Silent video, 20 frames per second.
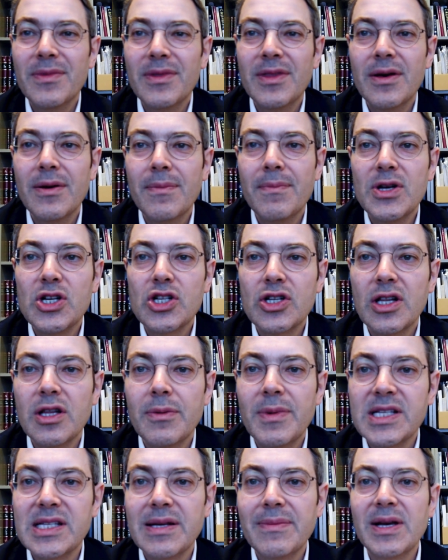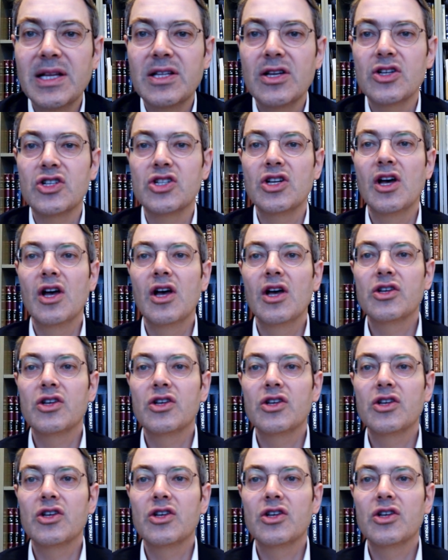Mishkan, the Beis HaMikdash,